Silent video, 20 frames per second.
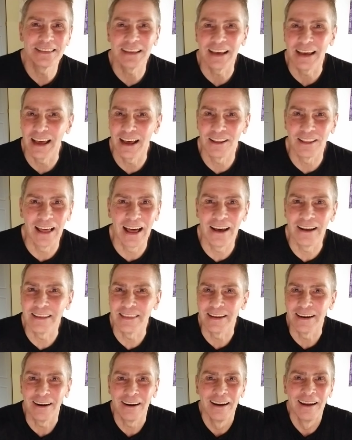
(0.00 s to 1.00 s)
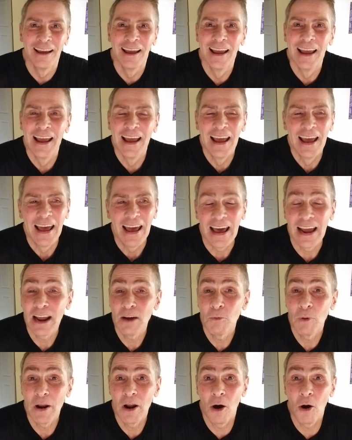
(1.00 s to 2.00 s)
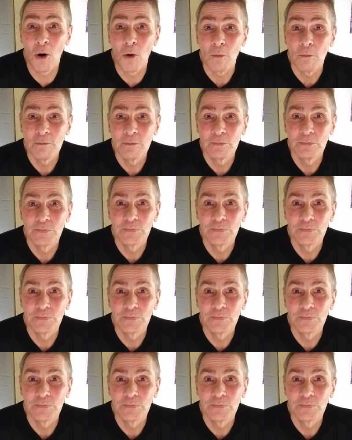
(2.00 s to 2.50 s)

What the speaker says: hell out of there. And I went home.